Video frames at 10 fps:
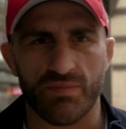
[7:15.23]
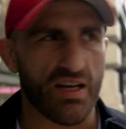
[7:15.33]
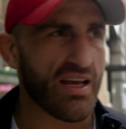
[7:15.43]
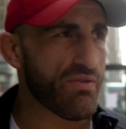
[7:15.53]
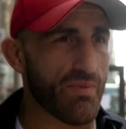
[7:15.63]

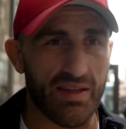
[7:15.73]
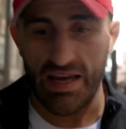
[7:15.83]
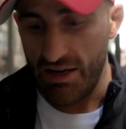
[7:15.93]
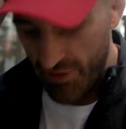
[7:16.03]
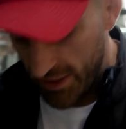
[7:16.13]
And even
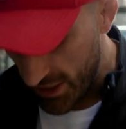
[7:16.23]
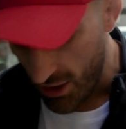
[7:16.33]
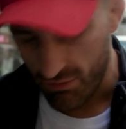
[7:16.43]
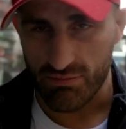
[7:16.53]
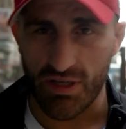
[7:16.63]
if they
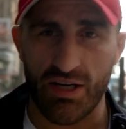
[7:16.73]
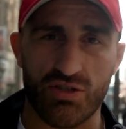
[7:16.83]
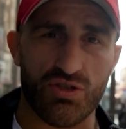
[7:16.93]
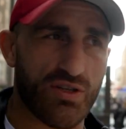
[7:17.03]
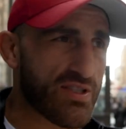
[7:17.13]
don't,
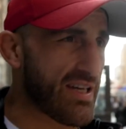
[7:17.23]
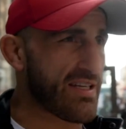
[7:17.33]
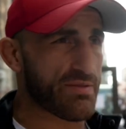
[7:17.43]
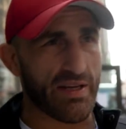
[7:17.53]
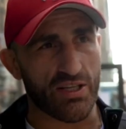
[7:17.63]
as soon as
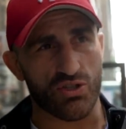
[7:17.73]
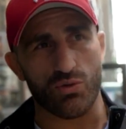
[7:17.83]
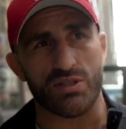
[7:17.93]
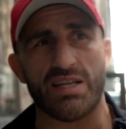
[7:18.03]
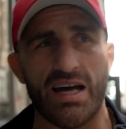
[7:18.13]
this media
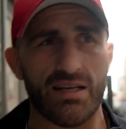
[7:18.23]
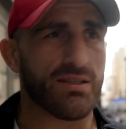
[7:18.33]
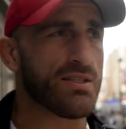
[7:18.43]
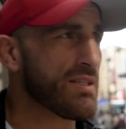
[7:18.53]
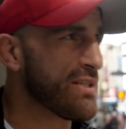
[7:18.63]
tour is done,
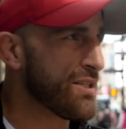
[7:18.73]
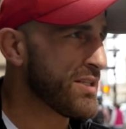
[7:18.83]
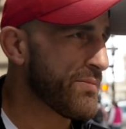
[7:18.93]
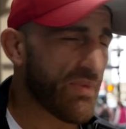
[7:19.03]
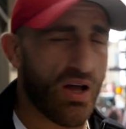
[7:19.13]

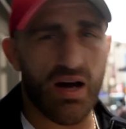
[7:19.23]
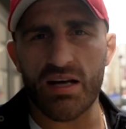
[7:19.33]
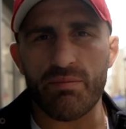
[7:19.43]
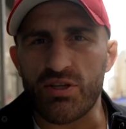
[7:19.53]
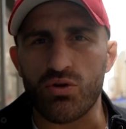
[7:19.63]
I'm
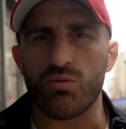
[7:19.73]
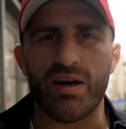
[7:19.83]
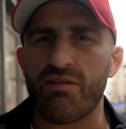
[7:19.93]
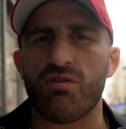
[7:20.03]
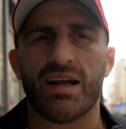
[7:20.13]
going to be doing
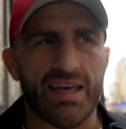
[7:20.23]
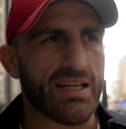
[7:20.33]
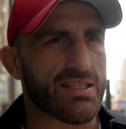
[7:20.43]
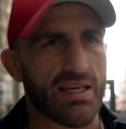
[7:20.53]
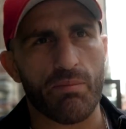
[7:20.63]
whatever I
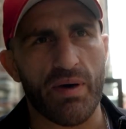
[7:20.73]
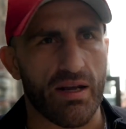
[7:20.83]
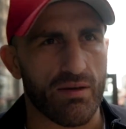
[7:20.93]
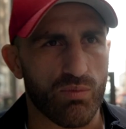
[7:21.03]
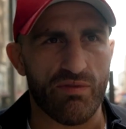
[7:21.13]
can to get
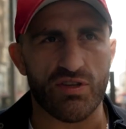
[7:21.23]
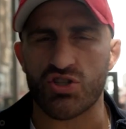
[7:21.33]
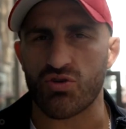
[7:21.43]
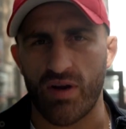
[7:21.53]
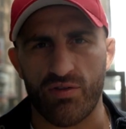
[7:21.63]
better. Whether it's
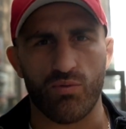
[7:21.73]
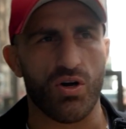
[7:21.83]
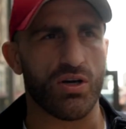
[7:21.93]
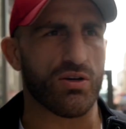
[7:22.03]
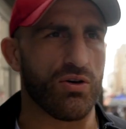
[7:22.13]
strength
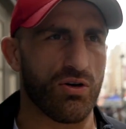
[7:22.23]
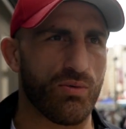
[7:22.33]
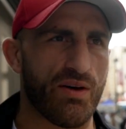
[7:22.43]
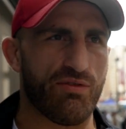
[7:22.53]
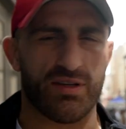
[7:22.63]
work or
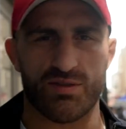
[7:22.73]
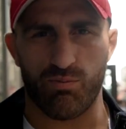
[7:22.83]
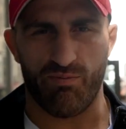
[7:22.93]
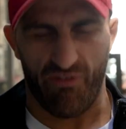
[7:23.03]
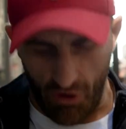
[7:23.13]
whether it's
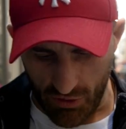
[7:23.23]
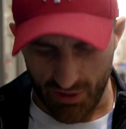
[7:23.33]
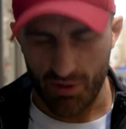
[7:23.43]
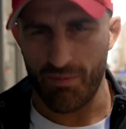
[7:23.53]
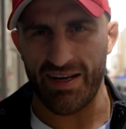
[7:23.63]

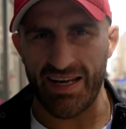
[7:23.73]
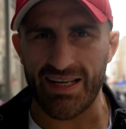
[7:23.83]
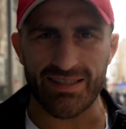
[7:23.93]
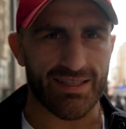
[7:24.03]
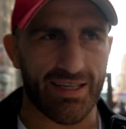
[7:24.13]
focusing on my
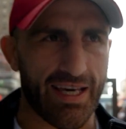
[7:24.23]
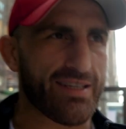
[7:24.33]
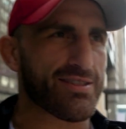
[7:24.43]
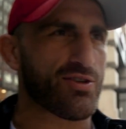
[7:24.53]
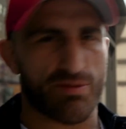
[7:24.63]
knees and
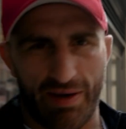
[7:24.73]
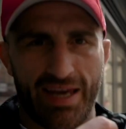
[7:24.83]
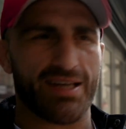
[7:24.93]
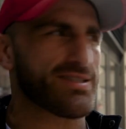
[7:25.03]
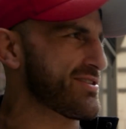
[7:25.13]
kicks because my
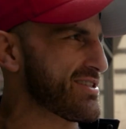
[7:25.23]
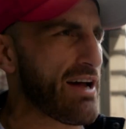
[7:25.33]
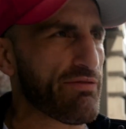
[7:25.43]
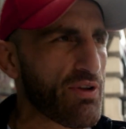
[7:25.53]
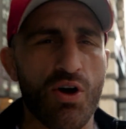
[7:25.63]
hands are
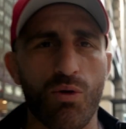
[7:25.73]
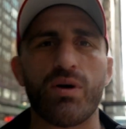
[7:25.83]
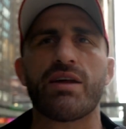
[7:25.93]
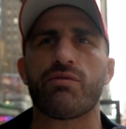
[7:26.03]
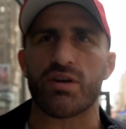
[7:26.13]
stuffed,
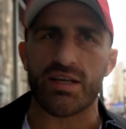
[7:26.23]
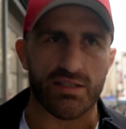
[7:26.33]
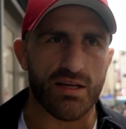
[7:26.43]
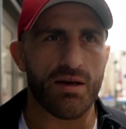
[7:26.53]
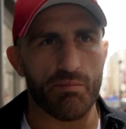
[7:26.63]
whatever it
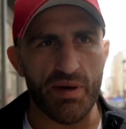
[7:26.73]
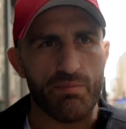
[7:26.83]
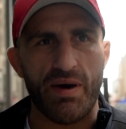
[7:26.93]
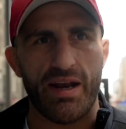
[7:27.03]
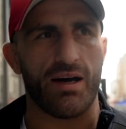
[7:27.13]
is,
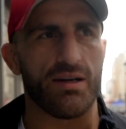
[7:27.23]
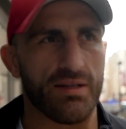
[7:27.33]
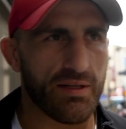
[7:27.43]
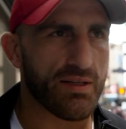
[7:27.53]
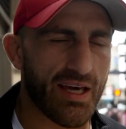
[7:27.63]
be better.
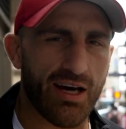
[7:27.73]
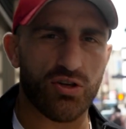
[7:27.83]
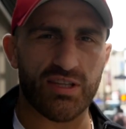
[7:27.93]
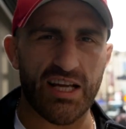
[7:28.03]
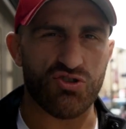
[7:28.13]
Yeah, I've
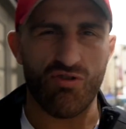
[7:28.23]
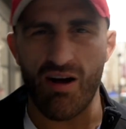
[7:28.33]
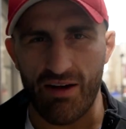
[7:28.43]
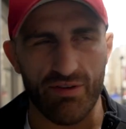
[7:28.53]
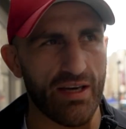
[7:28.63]
got that
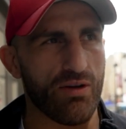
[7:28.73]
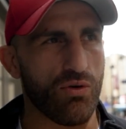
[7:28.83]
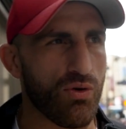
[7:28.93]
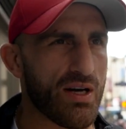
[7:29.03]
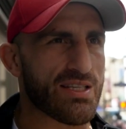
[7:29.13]
drive. Yeah,
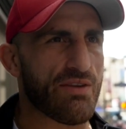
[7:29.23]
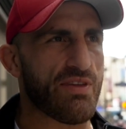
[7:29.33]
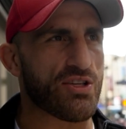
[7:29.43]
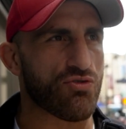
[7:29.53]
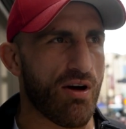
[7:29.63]
always have
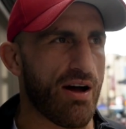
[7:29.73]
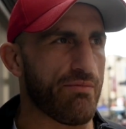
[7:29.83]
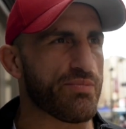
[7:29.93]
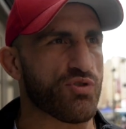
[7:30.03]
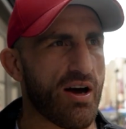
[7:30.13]
that drive.
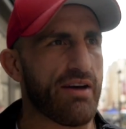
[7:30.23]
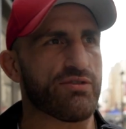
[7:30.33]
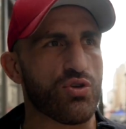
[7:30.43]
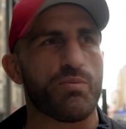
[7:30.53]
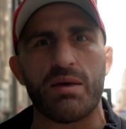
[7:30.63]
Drive
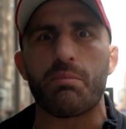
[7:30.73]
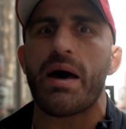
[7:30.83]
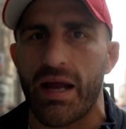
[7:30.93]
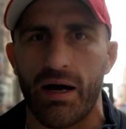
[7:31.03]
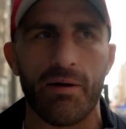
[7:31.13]
to be
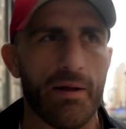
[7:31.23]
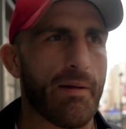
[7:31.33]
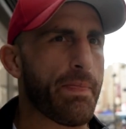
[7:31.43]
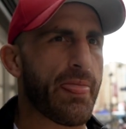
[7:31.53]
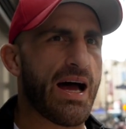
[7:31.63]
better.
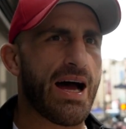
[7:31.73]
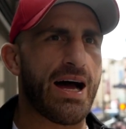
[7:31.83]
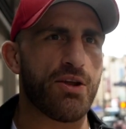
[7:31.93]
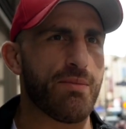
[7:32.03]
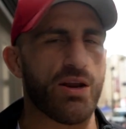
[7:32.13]

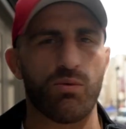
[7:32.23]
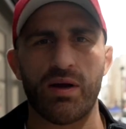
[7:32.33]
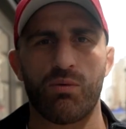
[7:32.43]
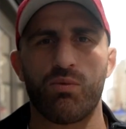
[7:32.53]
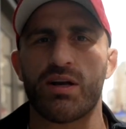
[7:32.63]
No matter
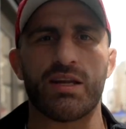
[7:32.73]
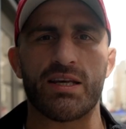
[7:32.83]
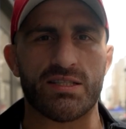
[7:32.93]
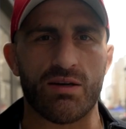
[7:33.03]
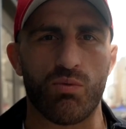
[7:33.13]
what it
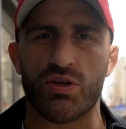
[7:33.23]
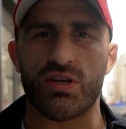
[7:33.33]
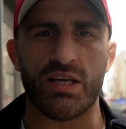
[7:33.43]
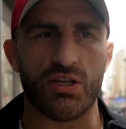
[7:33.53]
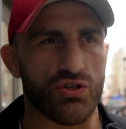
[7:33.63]
is and what
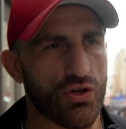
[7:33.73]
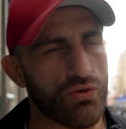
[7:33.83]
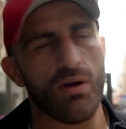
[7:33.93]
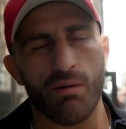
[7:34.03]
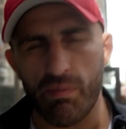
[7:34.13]
you need to
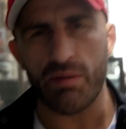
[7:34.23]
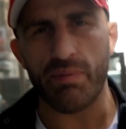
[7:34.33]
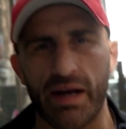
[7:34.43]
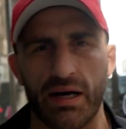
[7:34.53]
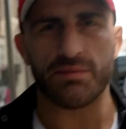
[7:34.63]
do, be
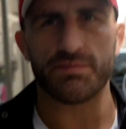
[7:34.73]
better.